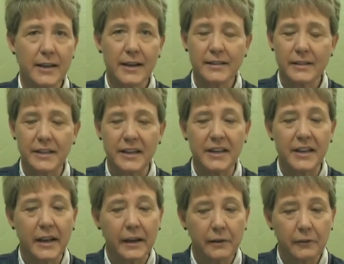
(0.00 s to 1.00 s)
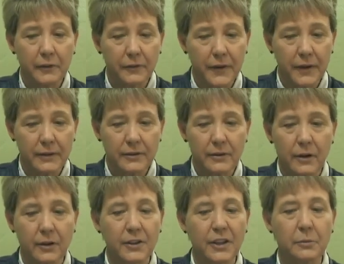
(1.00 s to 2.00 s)
has any negative effects
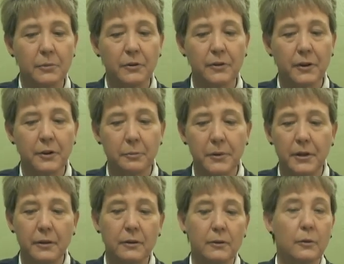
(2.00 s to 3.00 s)
on chemotherapy